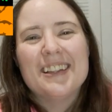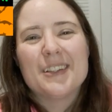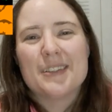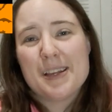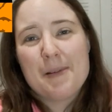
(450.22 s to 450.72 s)

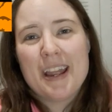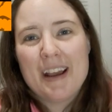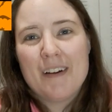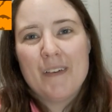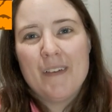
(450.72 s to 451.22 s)
So it's
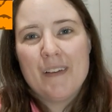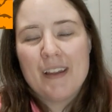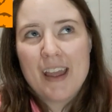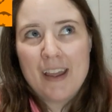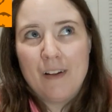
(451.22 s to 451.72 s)

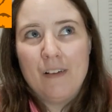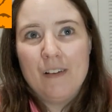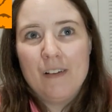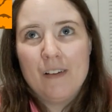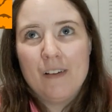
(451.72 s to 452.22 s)

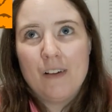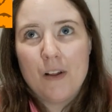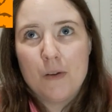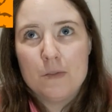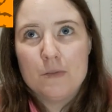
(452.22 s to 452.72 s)

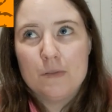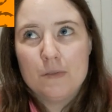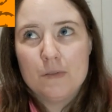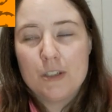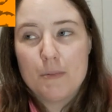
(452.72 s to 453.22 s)

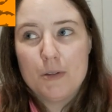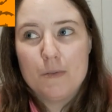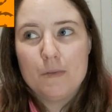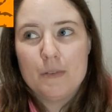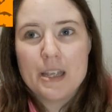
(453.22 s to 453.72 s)

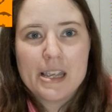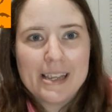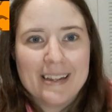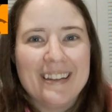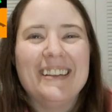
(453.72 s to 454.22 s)

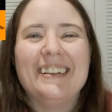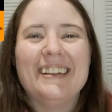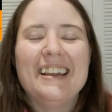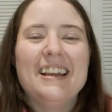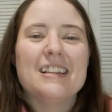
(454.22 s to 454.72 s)
M-A-L-L-O-W-E-N.
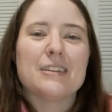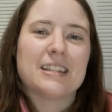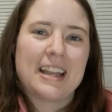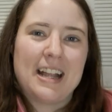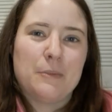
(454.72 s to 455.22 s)
So it's
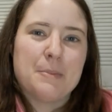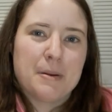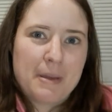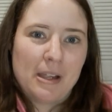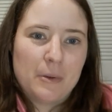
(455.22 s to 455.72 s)
like Halloween
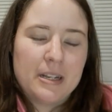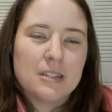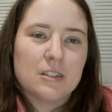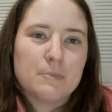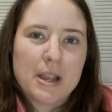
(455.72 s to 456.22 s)
but Malloween.
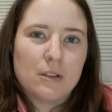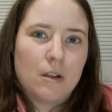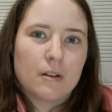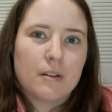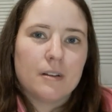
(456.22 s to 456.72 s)
So it's make
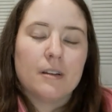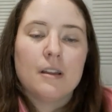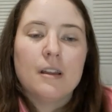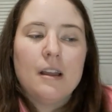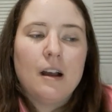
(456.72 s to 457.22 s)
along
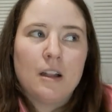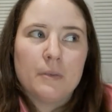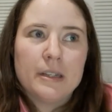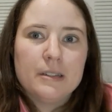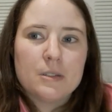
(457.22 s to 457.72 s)

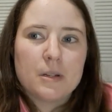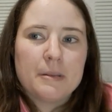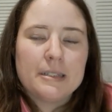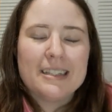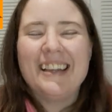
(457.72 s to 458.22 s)
Halloween is what it
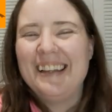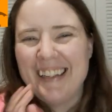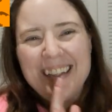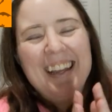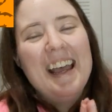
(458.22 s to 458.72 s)
means.
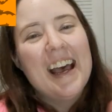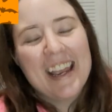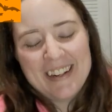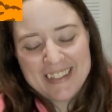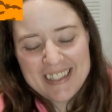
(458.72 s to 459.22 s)

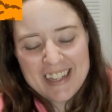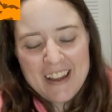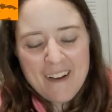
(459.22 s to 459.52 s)
Anyways,